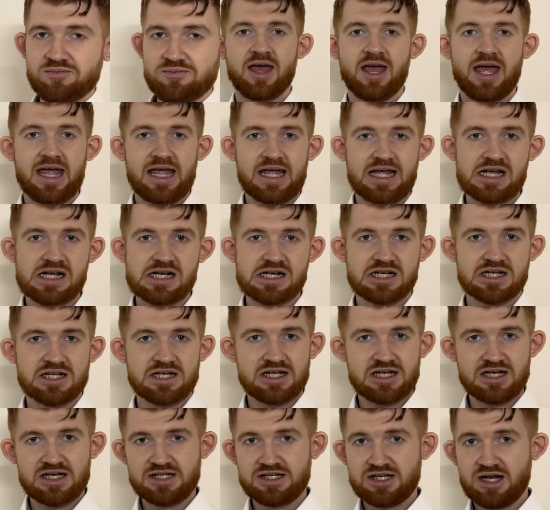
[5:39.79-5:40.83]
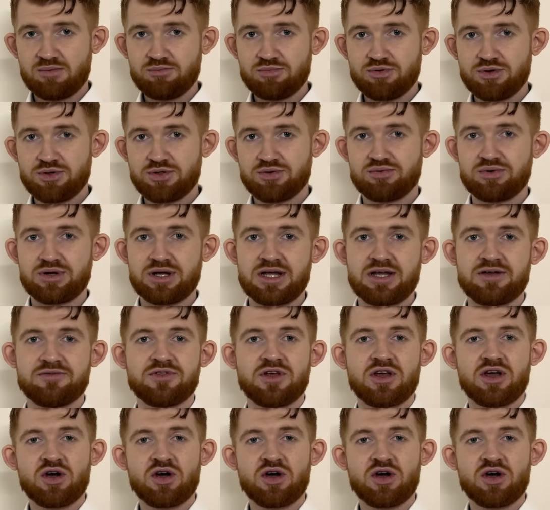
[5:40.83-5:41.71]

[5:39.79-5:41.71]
And number 3,